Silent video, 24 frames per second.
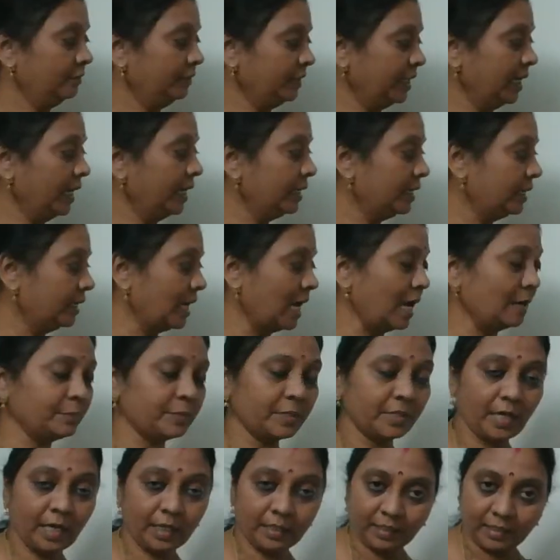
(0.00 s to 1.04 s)
an
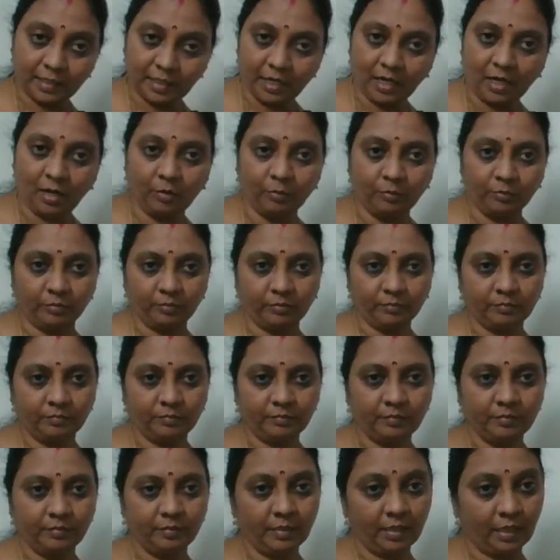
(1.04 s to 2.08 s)
abstract noun
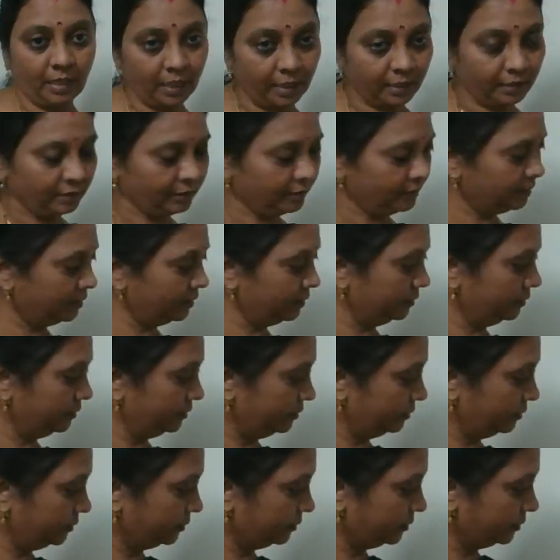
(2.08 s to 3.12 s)
and
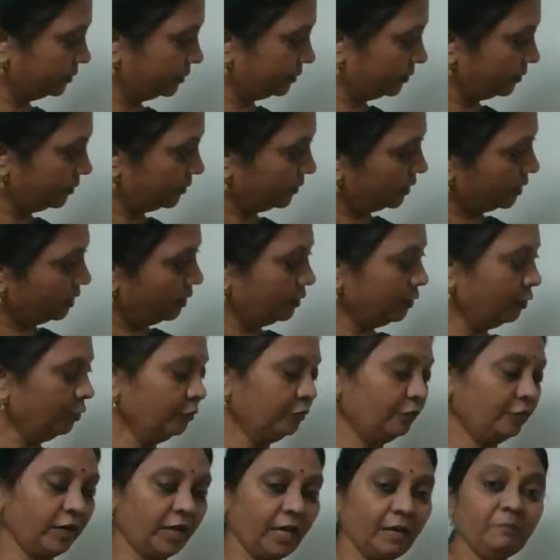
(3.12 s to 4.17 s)
you
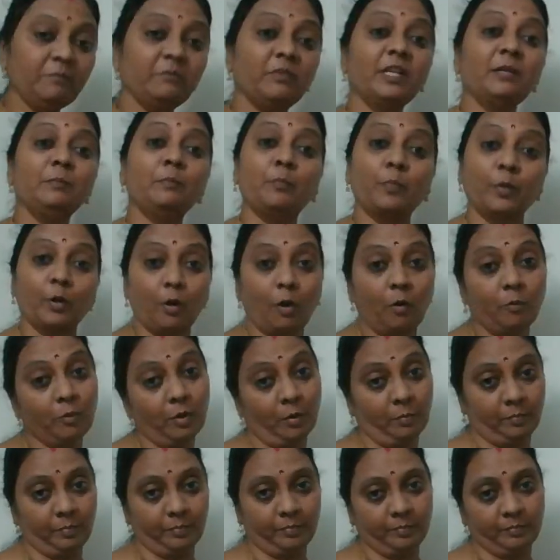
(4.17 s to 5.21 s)
frame one
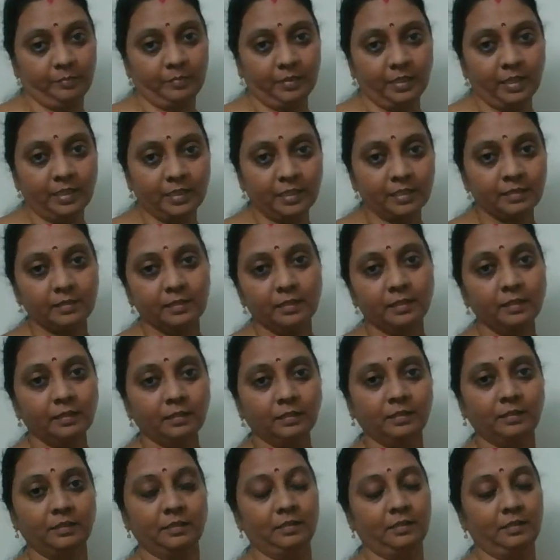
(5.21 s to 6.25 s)
proverb. That is the
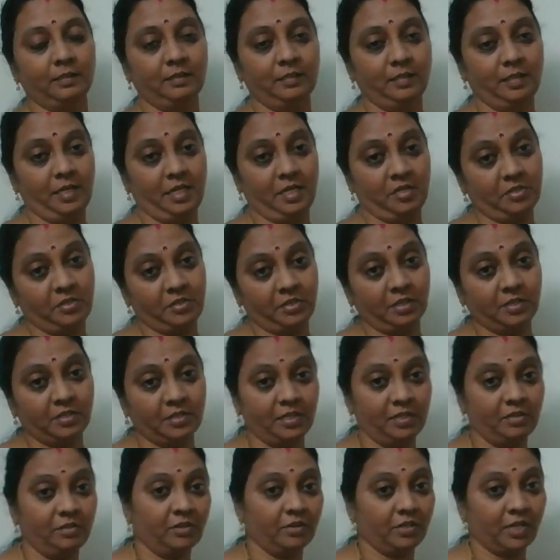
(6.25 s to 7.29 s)

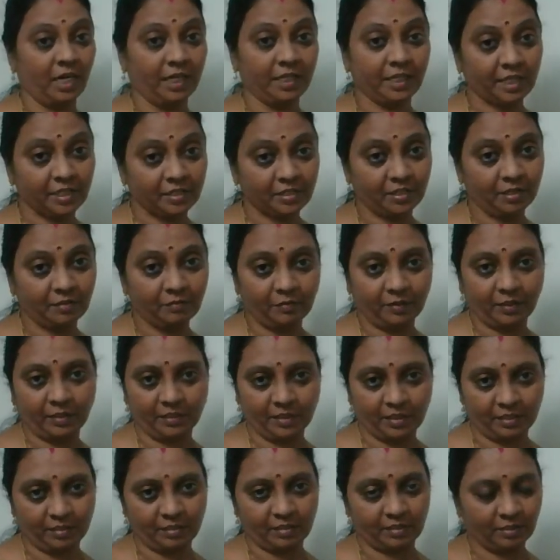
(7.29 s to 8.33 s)
instruction or condition for
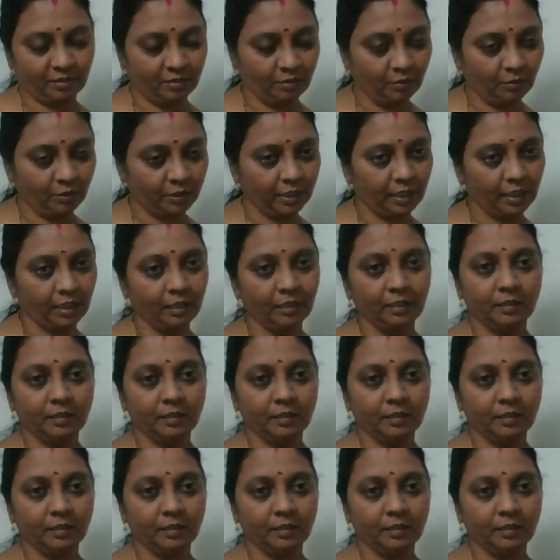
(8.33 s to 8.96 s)
this. Okay.